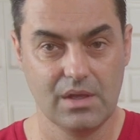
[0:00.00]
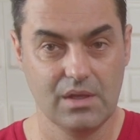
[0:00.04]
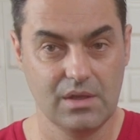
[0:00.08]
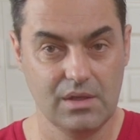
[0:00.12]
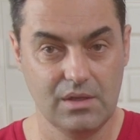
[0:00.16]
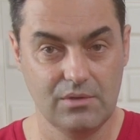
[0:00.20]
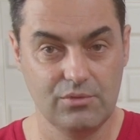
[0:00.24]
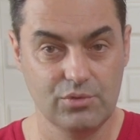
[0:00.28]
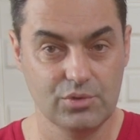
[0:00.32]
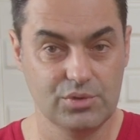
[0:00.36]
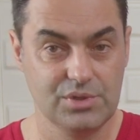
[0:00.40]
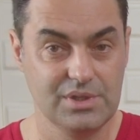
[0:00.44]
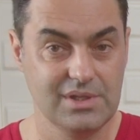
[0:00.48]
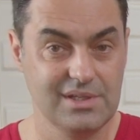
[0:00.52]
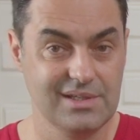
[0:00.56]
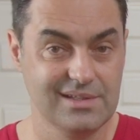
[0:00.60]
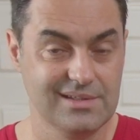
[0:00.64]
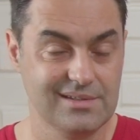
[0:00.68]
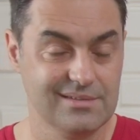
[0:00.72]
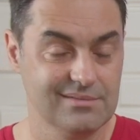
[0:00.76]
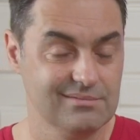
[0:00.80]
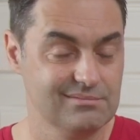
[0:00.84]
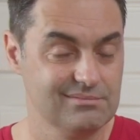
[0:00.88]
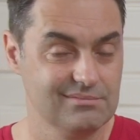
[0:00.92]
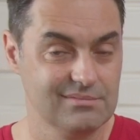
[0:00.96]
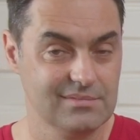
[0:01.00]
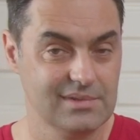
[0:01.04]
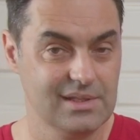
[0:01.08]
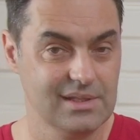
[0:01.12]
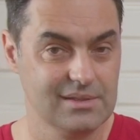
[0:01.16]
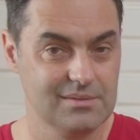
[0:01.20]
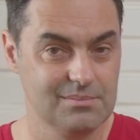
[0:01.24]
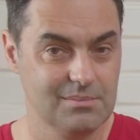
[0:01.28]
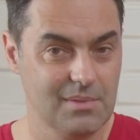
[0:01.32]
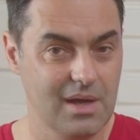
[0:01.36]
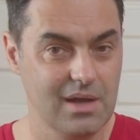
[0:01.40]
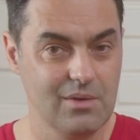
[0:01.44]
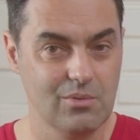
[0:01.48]
If you think
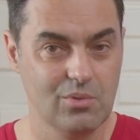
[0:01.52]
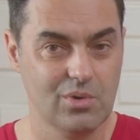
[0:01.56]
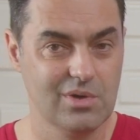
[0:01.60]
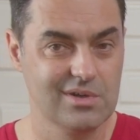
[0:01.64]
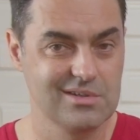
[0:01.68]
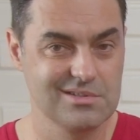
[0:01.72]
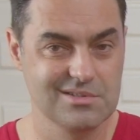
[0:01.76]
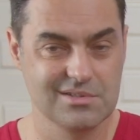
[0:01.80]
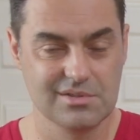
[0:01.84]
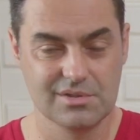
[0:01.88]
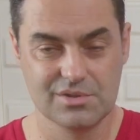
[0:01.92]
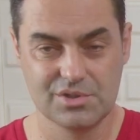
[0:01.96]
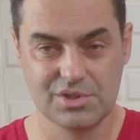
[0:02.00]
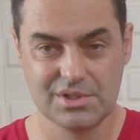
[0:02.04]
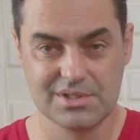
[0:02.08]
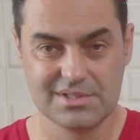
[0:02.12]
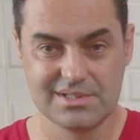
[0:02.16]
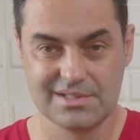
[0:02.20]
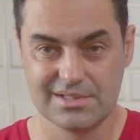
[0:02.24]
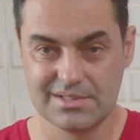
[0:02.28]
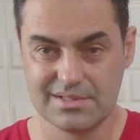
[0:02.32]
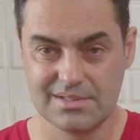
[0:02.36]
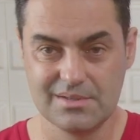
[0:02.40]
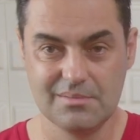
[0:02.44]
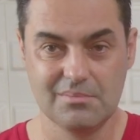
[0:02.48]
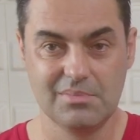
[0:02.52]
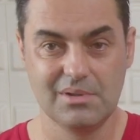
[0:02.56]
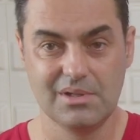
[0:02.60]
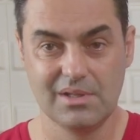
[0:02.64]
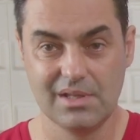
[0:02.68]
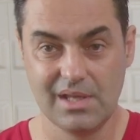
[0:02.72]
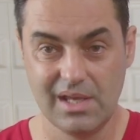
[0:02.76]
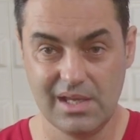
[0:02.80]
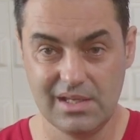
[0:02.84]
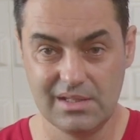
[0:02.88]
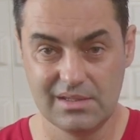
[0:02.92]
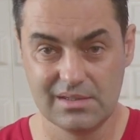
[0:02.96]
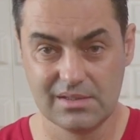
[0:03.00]
that my words are just a simple
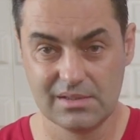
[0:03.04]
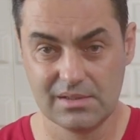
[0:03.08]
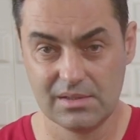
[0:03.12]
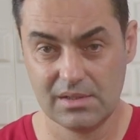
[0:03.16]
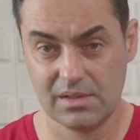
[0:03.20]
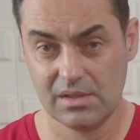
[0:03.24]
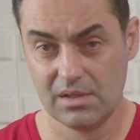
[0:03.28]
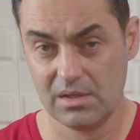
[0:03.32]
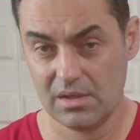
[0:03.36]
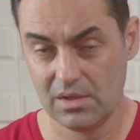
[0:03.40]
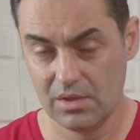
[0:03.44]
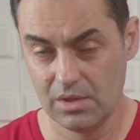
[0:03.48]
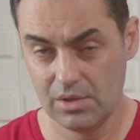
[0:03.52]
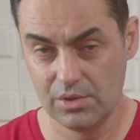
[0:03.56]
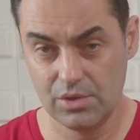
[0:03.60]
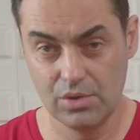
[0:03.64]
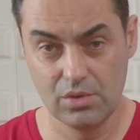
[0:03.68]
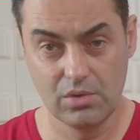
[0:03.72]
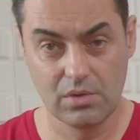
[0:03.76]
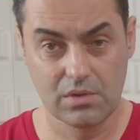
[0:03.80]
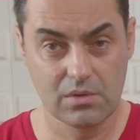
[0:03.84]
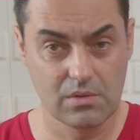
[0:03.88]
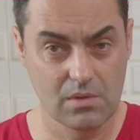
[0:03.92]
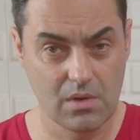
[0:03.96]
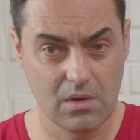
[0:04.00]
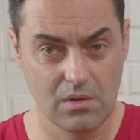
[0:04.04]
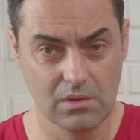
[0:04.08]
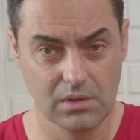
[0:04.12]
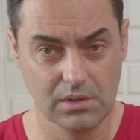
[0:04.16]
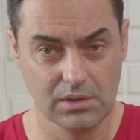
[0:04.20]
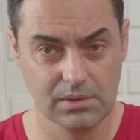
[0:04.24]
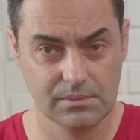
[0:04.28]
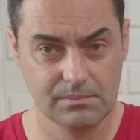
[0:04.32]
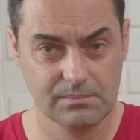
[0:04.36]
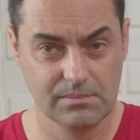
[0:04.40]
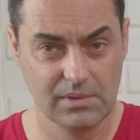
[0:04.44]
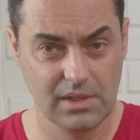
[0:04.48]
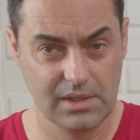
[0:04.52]
hate, you are wrong,
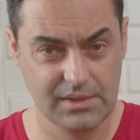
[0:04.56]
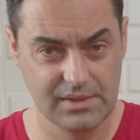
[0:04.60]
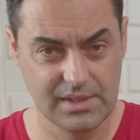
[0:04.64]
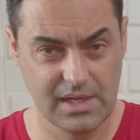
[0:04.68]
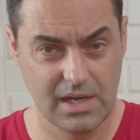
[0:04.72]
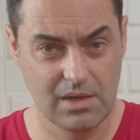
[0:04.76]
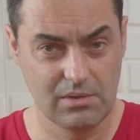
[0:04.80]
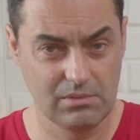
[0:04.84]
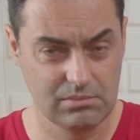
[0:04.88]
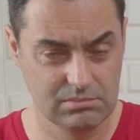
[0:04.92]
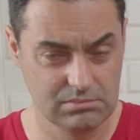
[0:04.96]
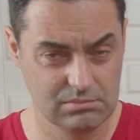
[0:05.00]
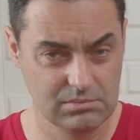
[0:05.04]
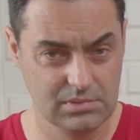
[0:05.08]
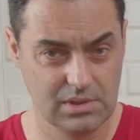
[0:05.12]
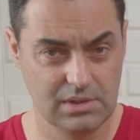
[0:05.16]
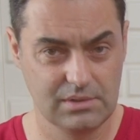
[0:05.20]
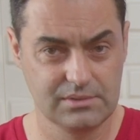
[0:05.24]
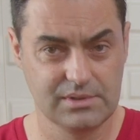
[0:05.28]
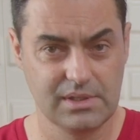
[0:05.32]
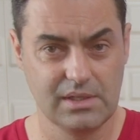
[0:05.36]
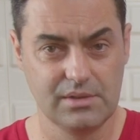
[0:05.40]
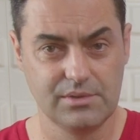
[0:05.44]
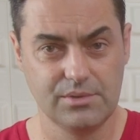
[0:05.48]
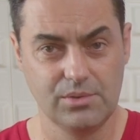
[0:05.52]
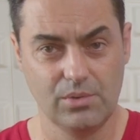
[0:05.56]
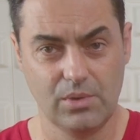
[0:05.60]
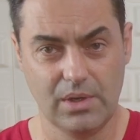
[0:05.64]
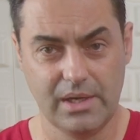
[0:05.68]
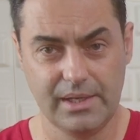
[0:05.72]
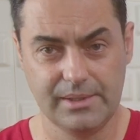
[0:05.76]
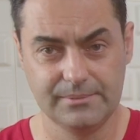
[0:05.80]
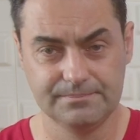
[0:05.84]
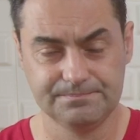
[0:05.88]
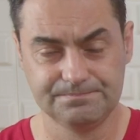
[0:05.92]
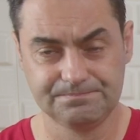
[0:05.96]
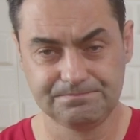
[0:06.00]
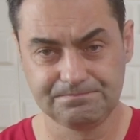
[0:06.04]
and now I'll tell you why.